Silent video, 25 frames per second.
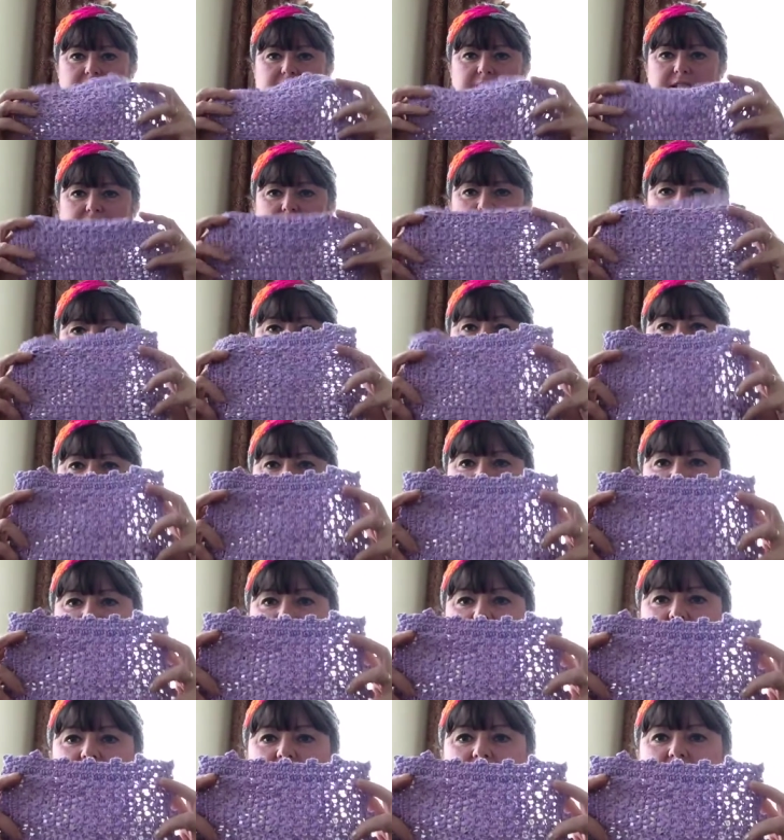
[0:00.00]
see how lacy
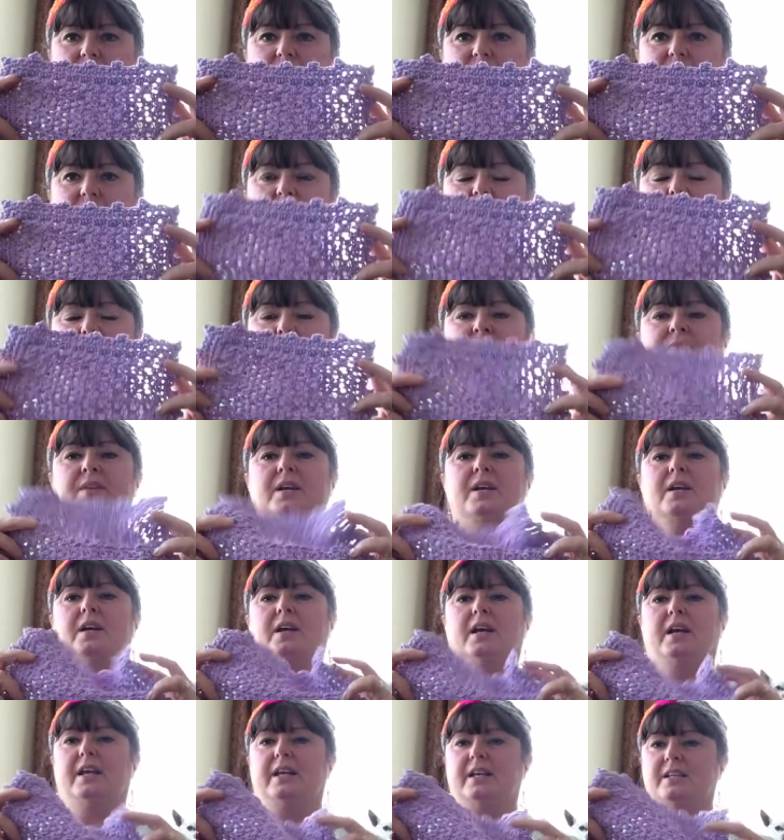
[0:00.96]
that is?
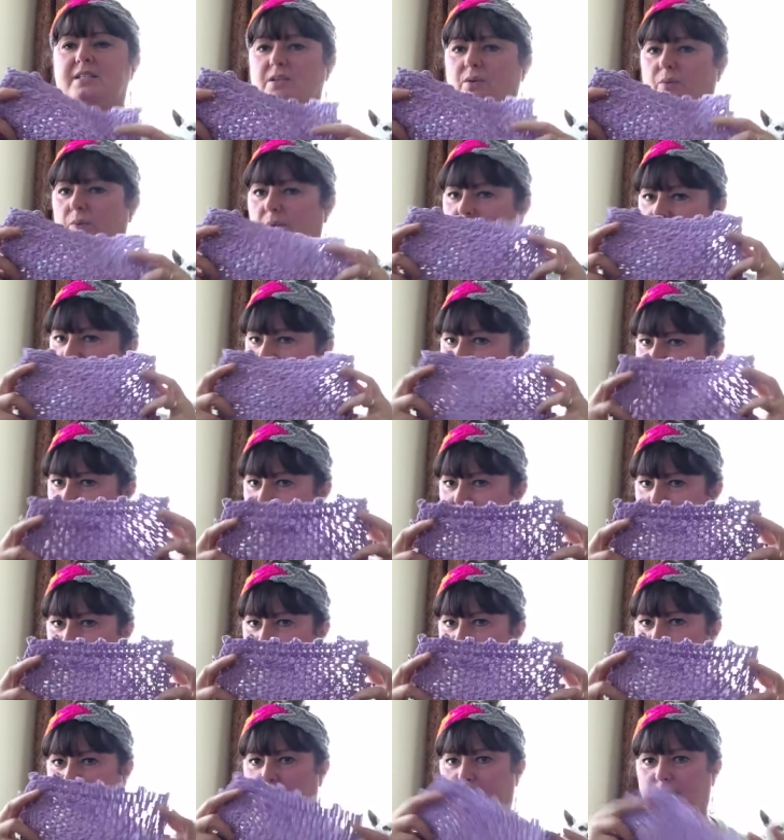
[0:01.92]
It is a
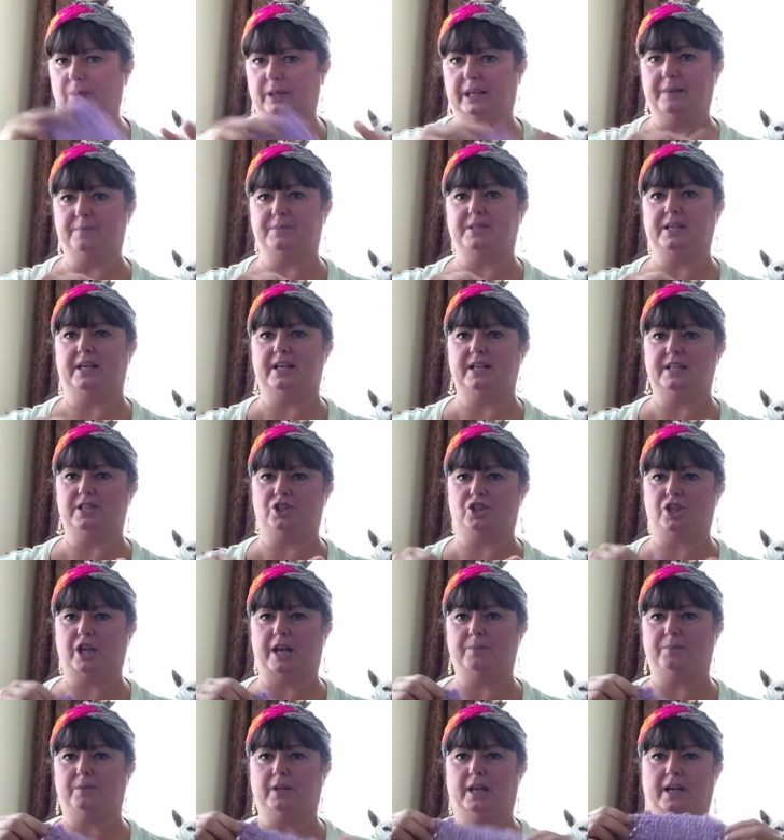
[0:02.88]
rectangle. Everyone keeps saying it's
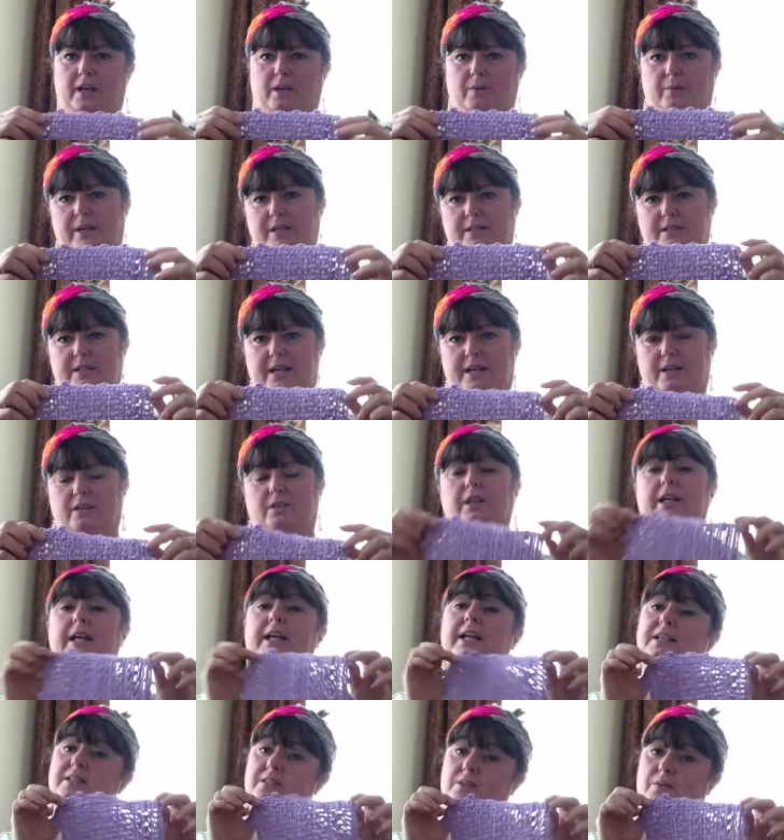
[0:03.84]
shaped like a rectangle.
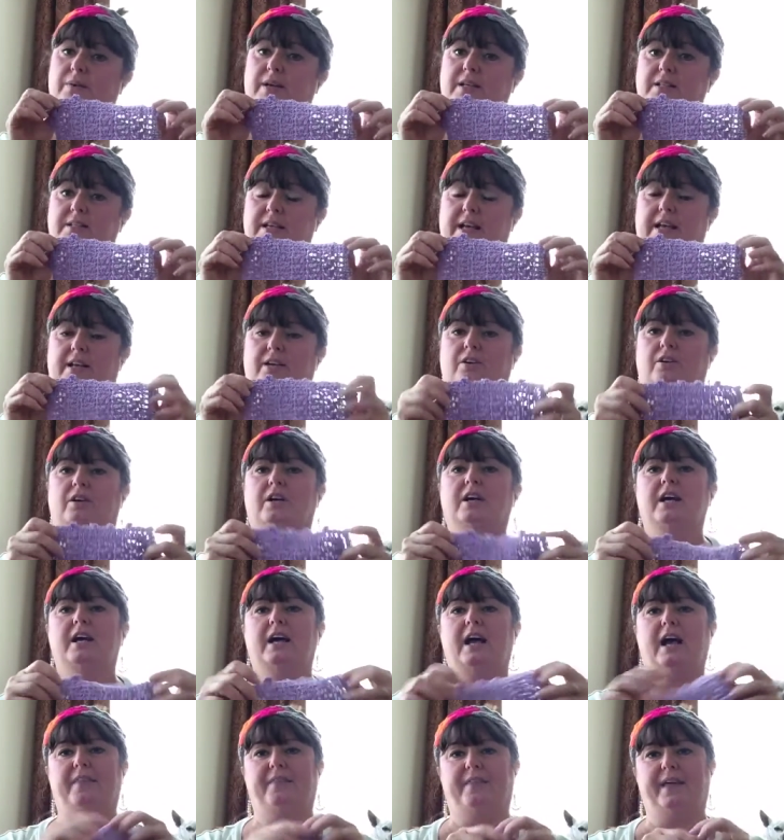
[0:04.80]
It is a rectangle.
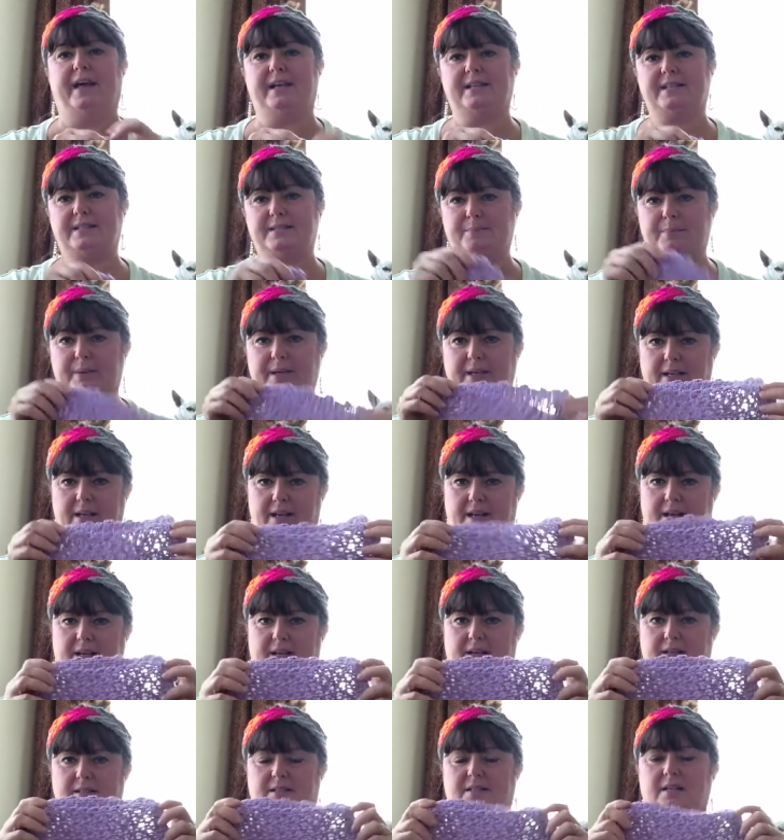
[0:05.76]
And that's
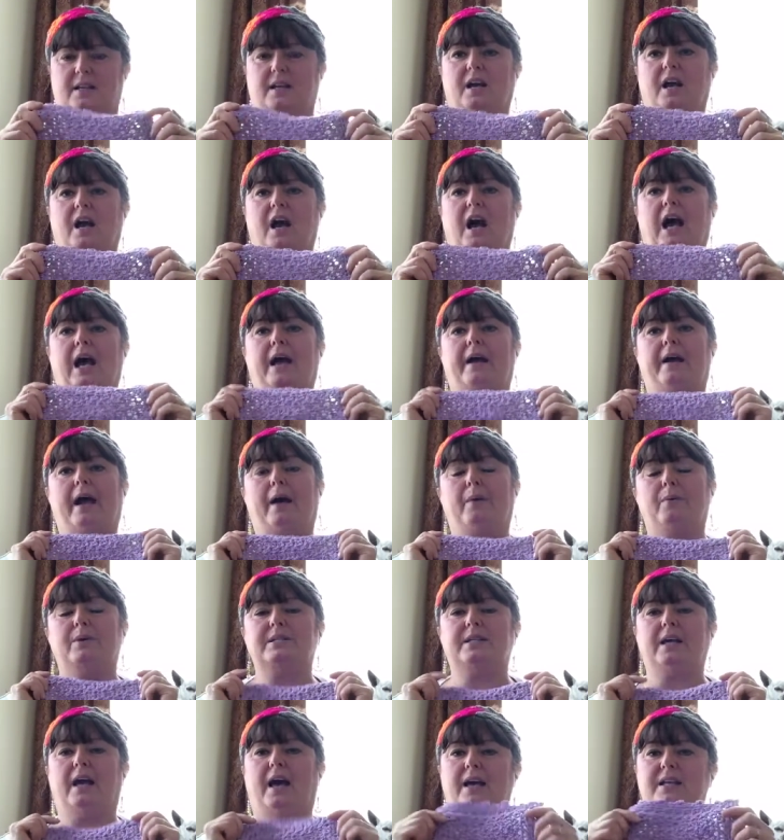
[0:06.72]
because I
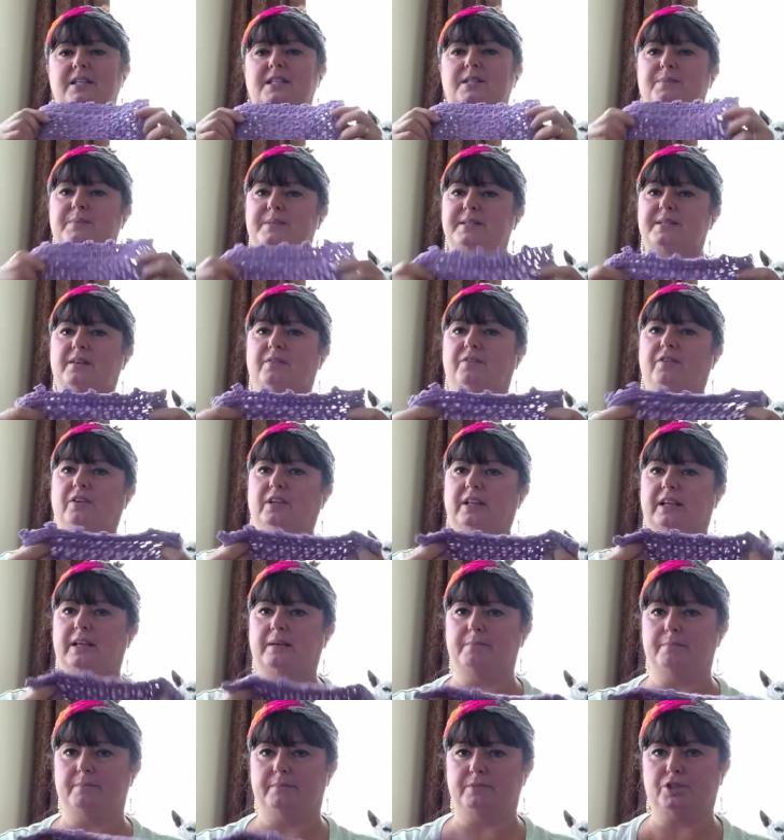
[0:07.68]
was asked specifically
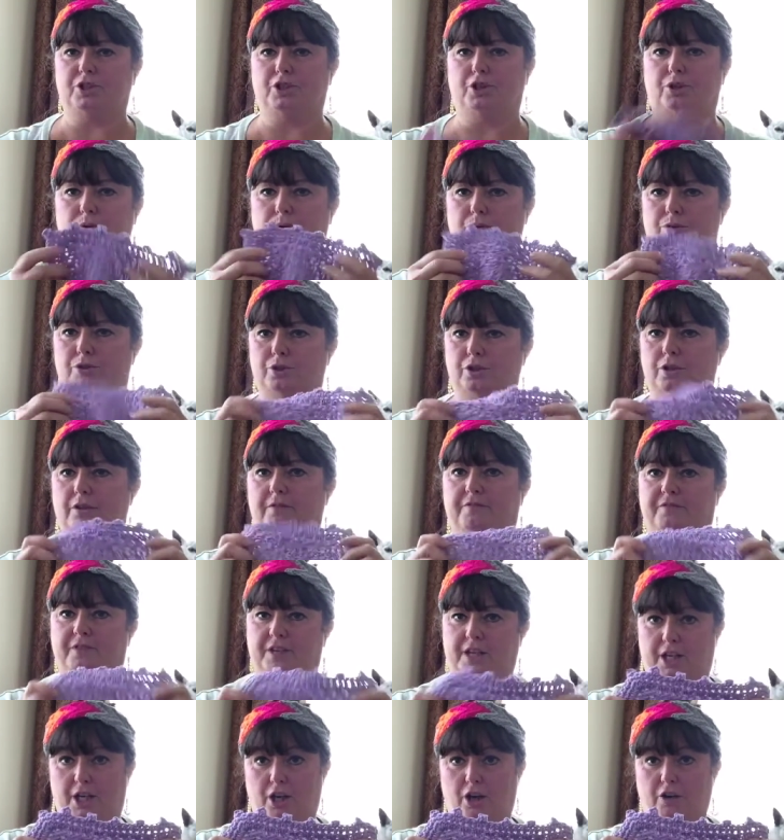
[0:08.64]
to, to do the
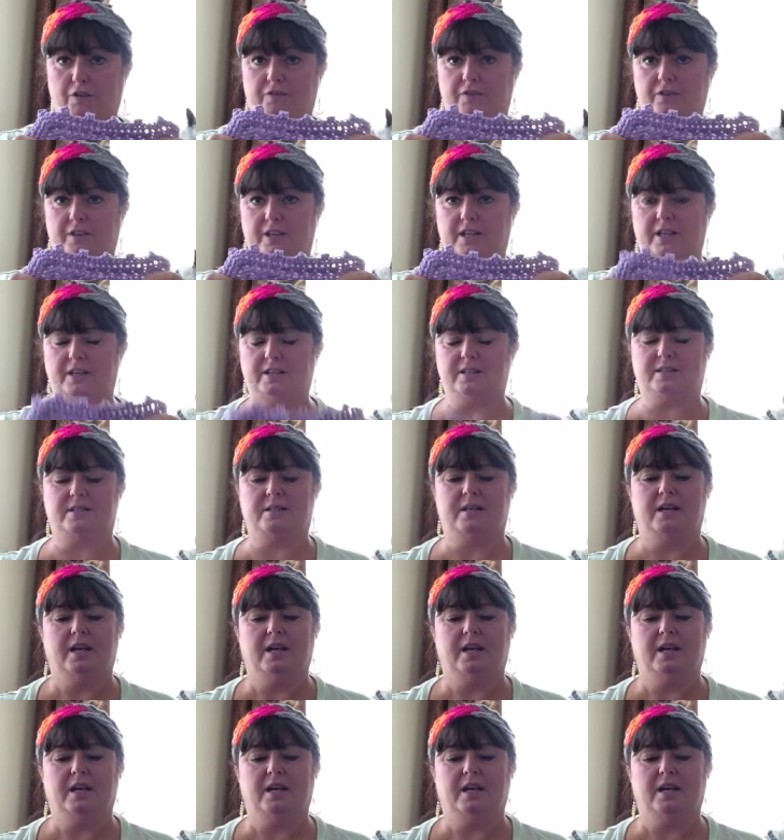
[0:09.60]
video for this